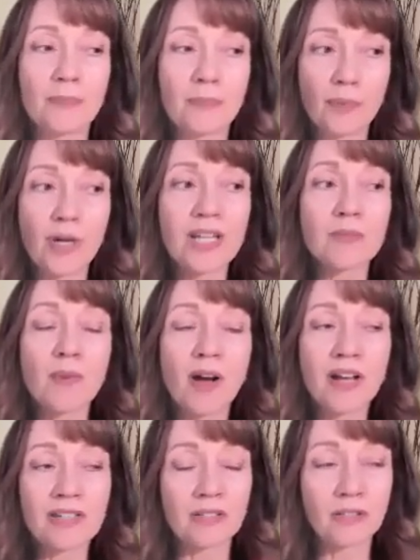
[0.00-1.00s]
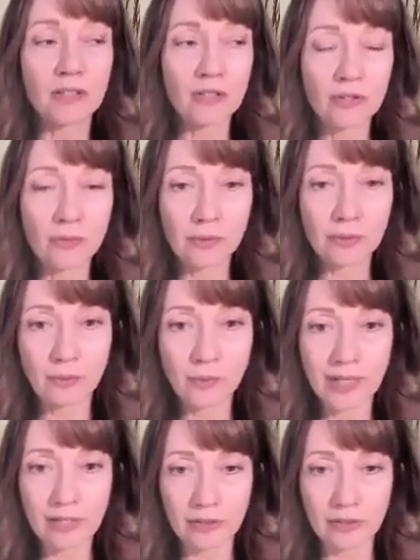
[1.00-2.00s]
press pause on the usual
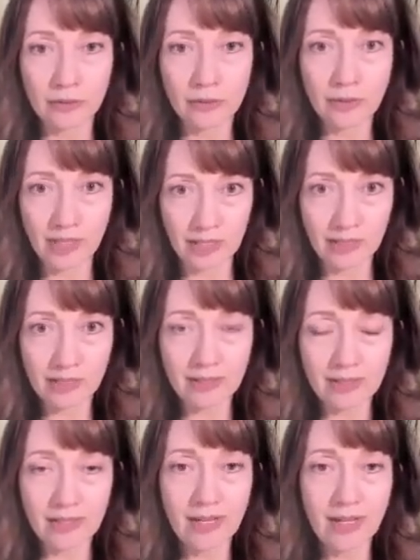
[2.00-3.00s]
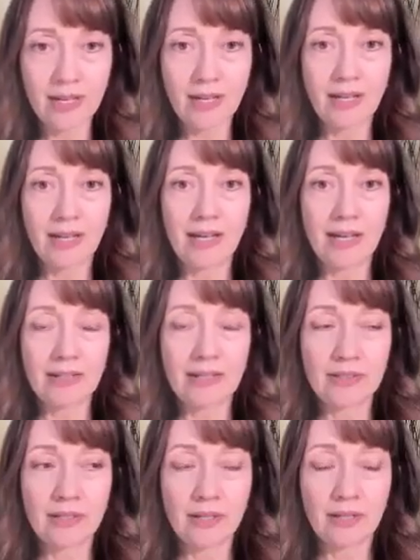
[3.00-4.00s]
way you do things
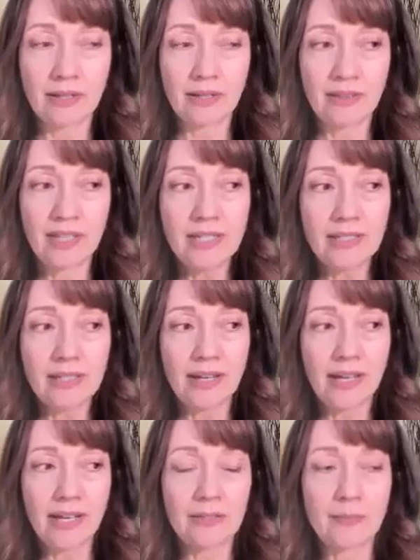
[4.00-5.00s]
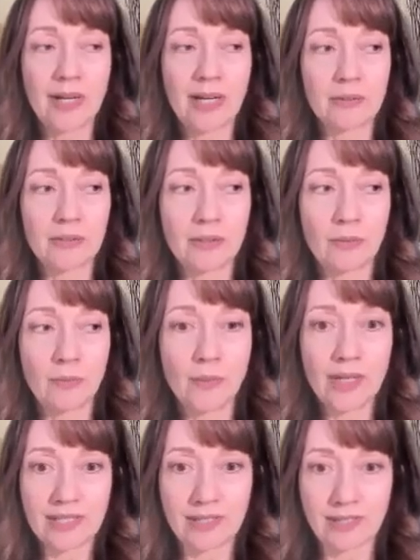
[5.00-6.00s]
and think ahead about
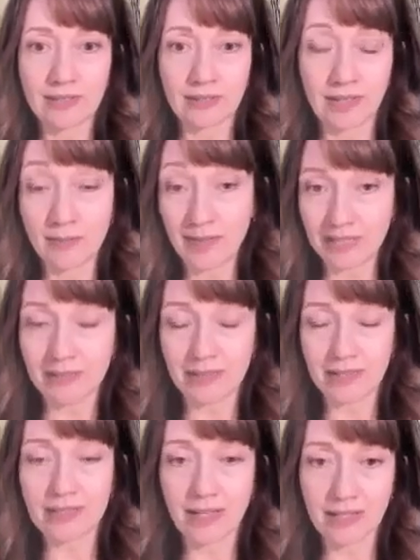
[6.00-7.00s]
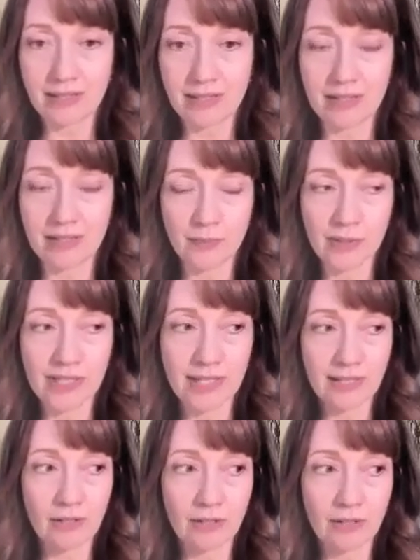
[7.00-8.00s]
what's coming, in this case, this
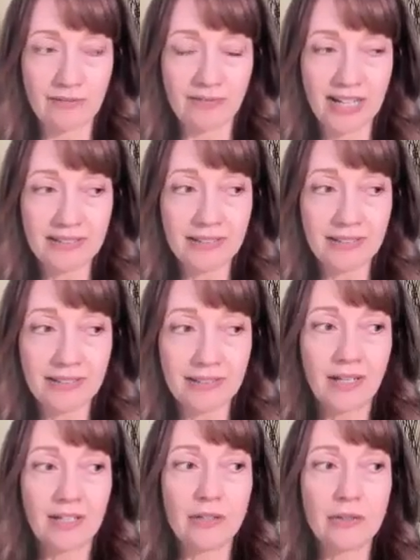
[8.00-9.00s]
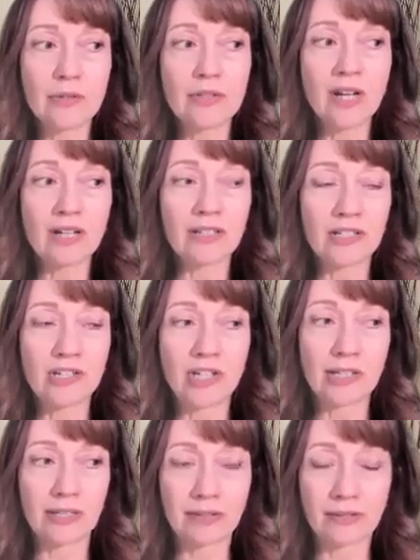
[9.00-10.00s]
particular event. Use knowledge
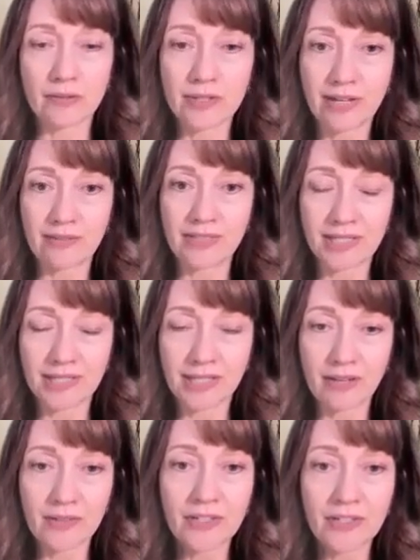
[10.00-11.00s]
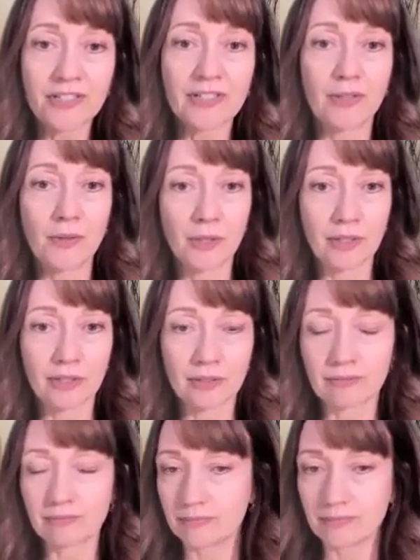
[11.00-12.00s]
that others have discovered or
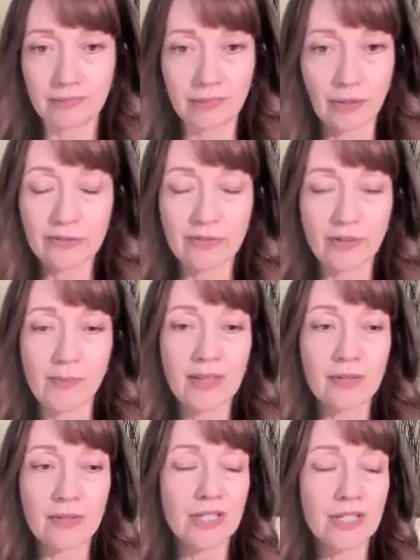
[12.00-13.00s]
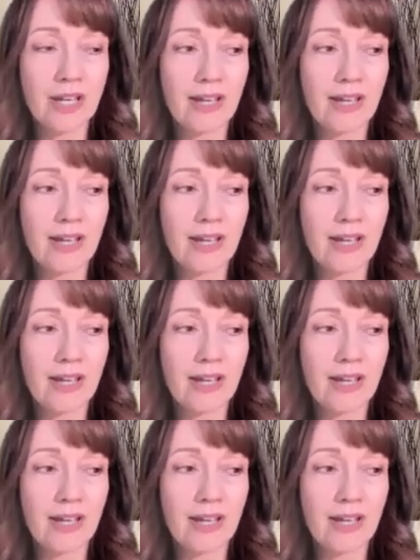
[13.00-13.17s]
learned from others